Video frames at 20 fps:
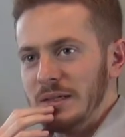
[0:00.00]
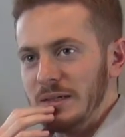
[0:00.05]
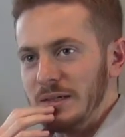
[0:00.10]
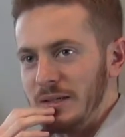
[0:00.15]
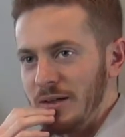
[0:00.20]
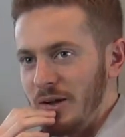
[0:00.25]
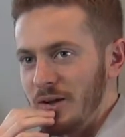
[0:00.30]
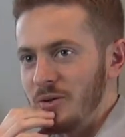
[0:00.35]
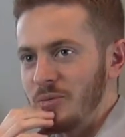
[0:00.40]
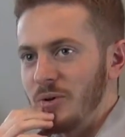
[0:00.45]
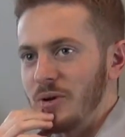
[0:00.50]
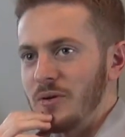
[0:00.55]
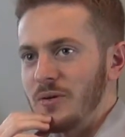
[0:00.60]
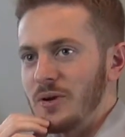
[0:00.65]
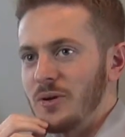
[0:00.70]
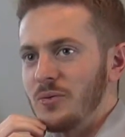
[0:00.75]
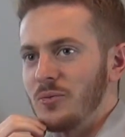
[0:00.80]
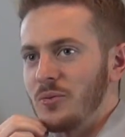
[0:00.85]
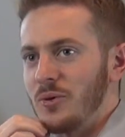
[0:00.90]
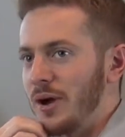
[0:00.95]
and now you're
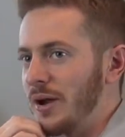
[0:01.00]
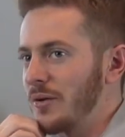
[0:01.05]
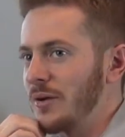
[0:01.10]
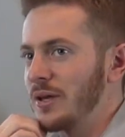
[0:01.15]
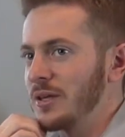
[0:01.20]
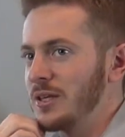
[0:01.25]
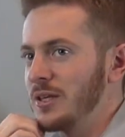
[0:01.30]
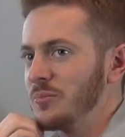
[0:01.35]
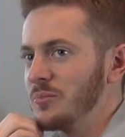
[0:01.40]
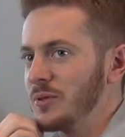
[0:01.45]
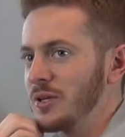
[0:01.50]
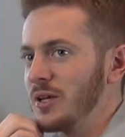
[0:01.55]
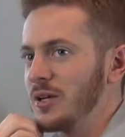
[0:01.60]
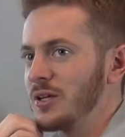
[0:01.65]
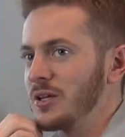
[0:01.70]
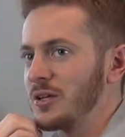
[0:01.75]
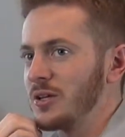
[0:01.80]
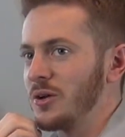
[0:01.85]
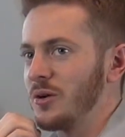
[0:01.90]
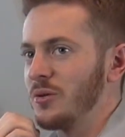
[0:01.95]
wondering, why do I keep
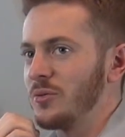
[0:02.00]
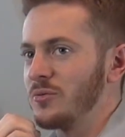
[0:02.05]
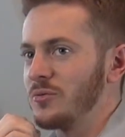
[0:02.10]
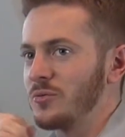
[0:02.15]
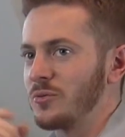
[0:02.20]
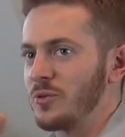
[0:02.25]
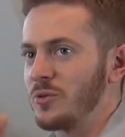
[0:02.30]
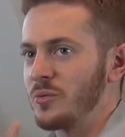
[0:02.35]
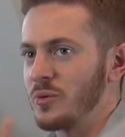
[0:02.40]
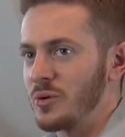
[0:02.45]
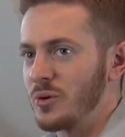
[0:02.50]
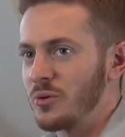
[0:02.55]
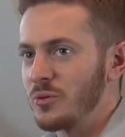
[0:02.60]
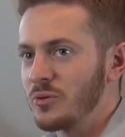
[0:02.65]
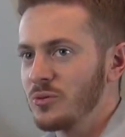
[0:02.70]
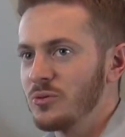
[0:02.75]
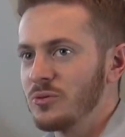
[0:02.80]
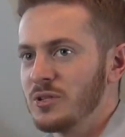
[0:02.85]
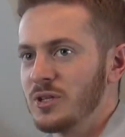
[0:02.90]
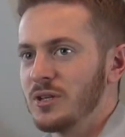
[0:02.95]
getting a code for a rear
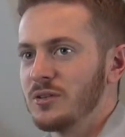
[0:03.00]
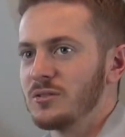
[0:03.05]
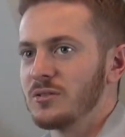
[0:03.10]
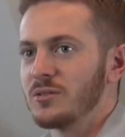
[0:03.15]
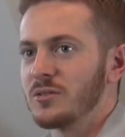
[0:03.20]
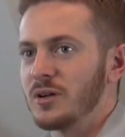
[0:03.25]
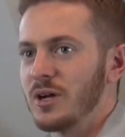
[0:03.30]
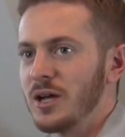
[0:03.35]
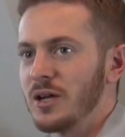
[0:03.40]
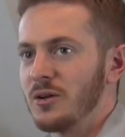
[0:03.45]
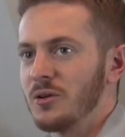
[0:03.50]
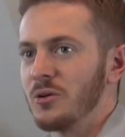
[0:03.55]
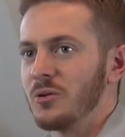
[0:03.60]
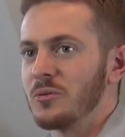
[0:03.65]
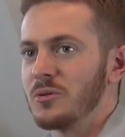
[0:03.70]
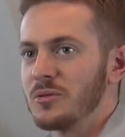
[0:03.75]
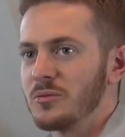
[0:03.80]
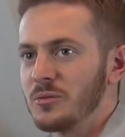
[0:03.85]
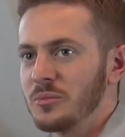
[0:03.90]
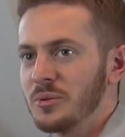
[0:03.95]
O2 sensor? I
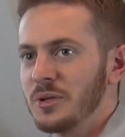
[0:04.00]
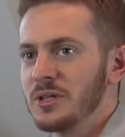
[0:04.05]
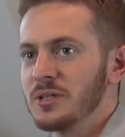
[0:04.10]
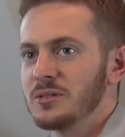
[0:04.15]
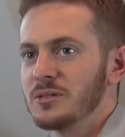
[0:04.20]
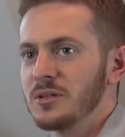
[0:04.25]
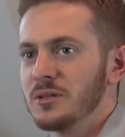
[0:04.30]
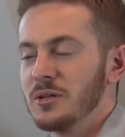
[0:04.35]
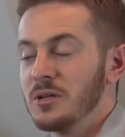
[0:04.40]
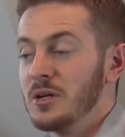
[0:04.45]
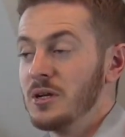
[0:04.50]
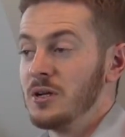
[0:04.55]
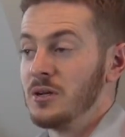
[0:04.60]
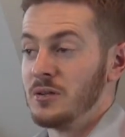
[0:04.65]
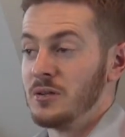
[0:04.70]
already replaced it.